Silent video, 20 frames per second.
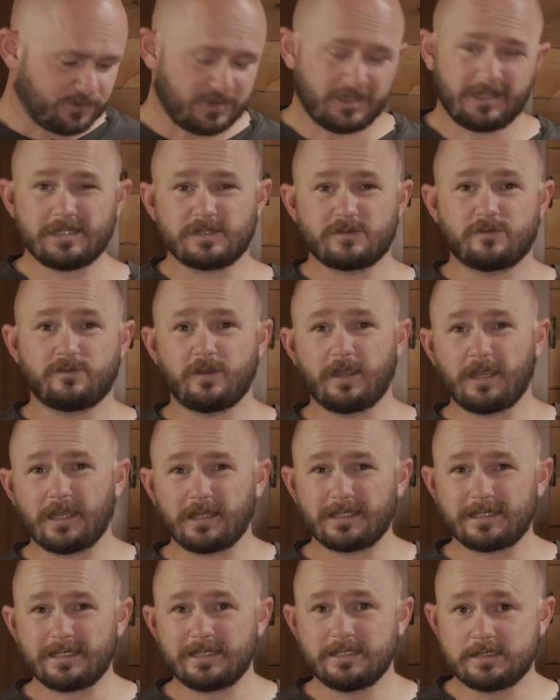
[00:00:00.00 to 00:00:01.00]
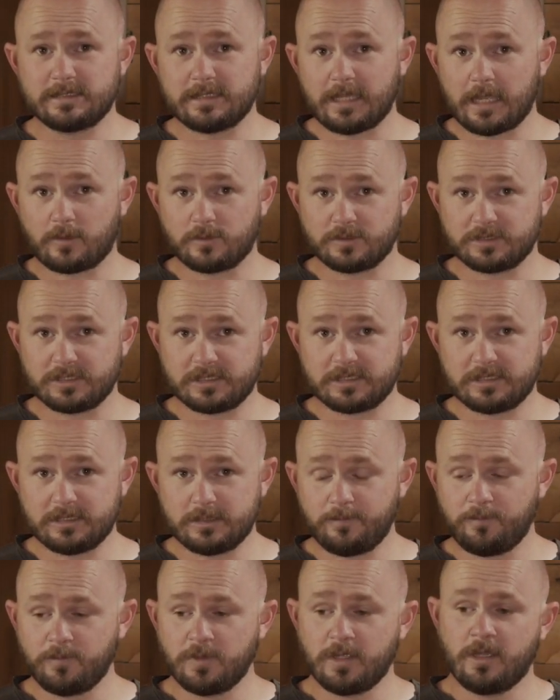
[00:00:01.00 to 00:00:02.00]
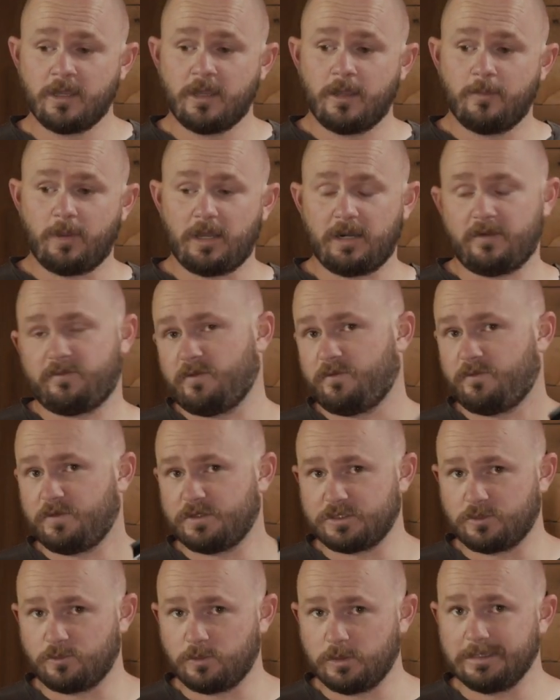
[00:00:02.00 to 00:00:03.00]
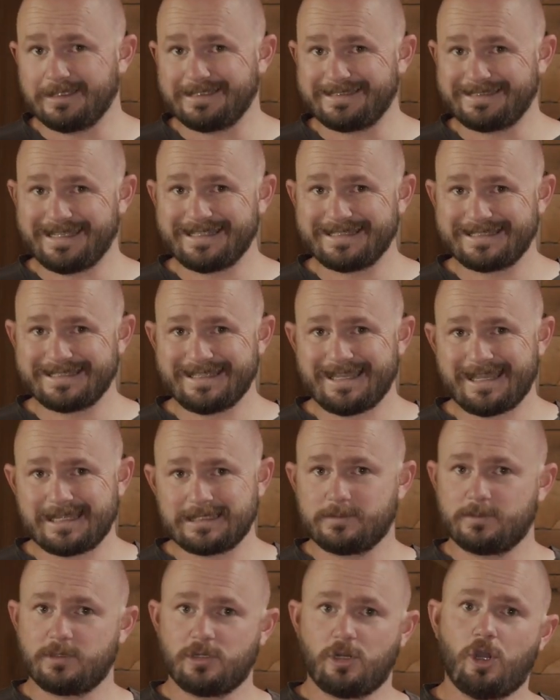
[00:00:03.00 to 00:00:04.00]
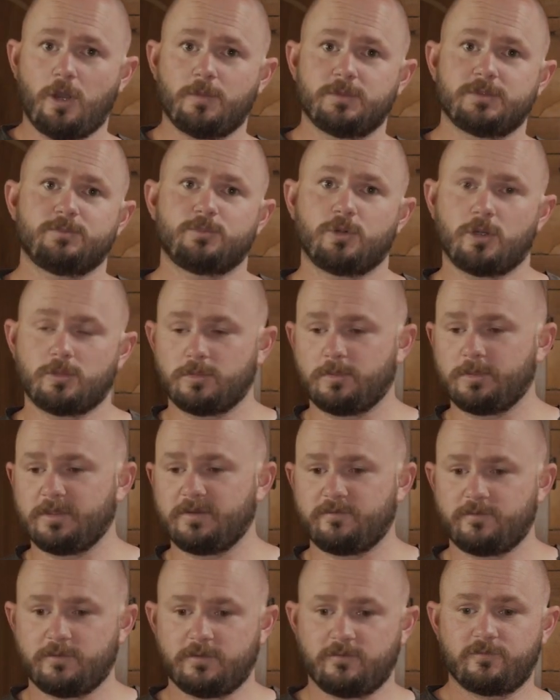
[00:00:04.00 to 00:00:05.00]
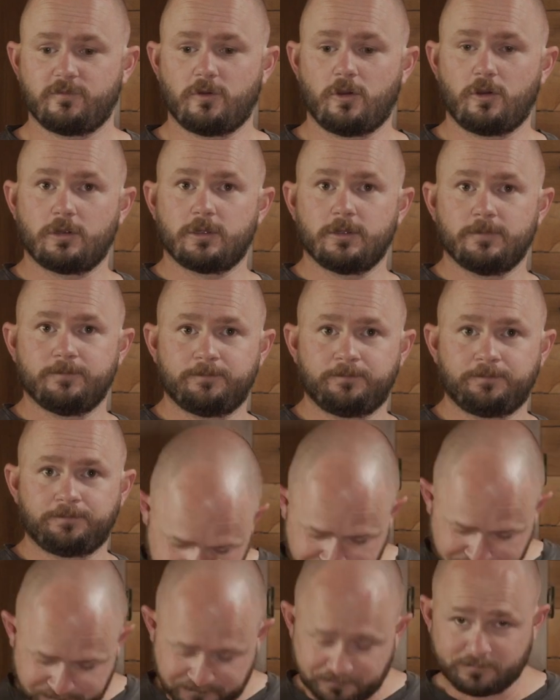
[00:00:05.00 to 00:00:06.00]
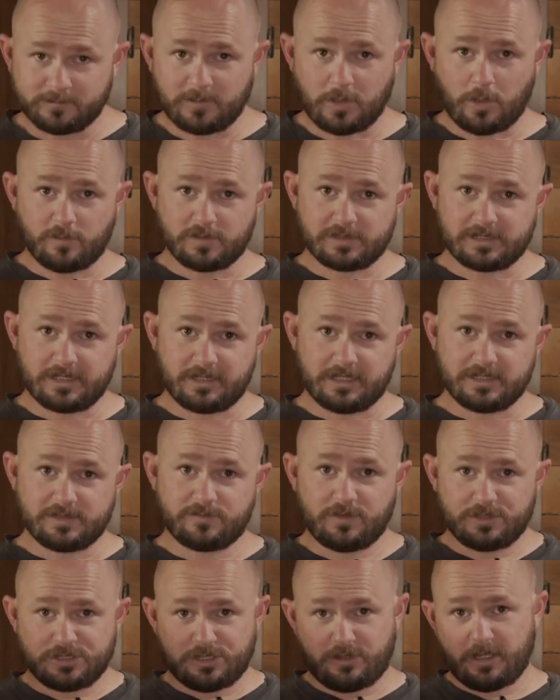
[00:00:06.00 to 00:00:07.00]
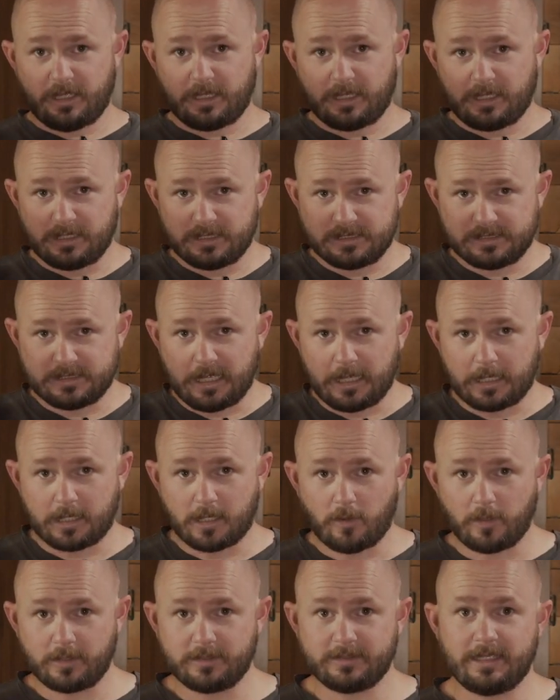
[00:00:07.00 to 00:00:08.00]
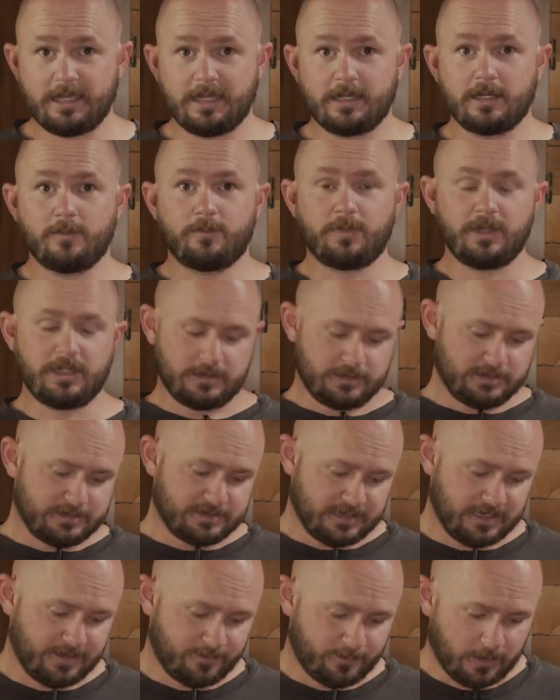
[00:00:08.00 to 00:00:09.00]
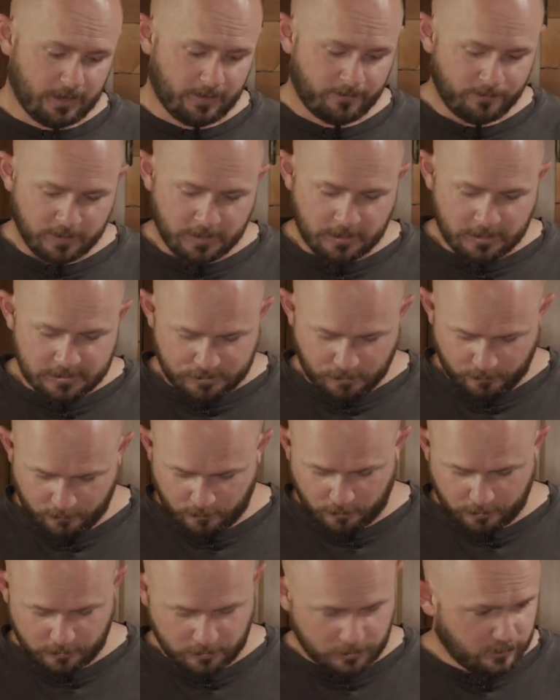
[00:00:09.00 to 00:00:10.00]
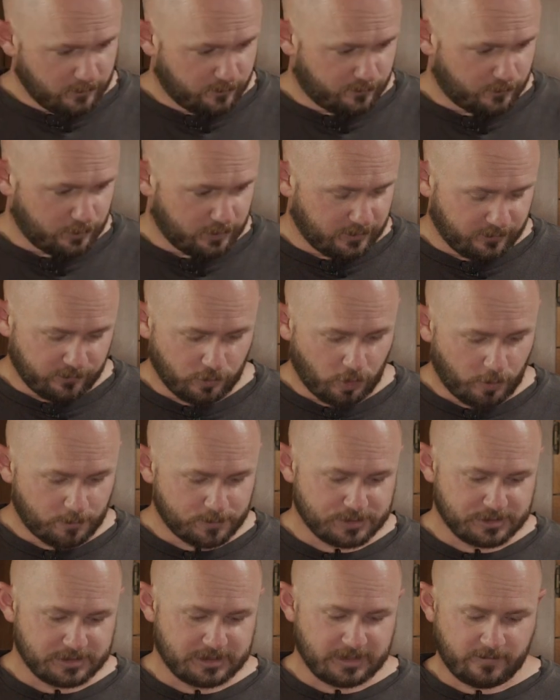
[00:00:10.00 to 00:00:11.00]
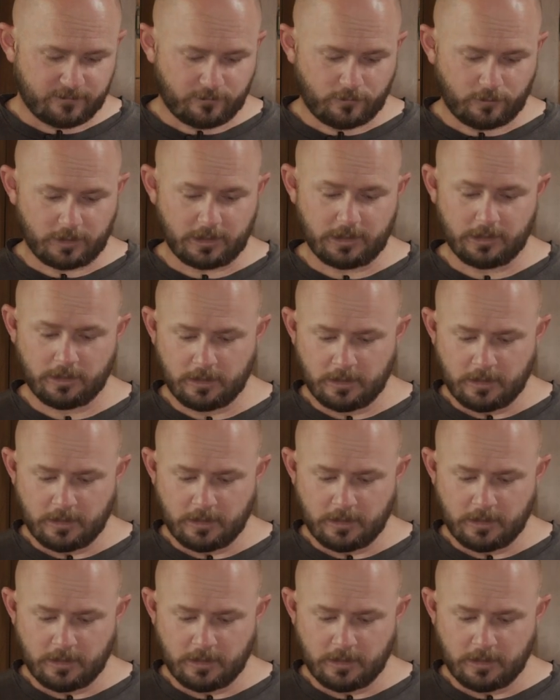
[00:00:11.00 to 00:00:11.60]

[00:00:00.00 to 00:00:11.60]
It is fairly snag resistant, but if you're fishing really dense snags, I'm gonna opt probably for the frog. Now obviously these fish are then gonna start going down a bit deeper. So we've got a few different options here for you.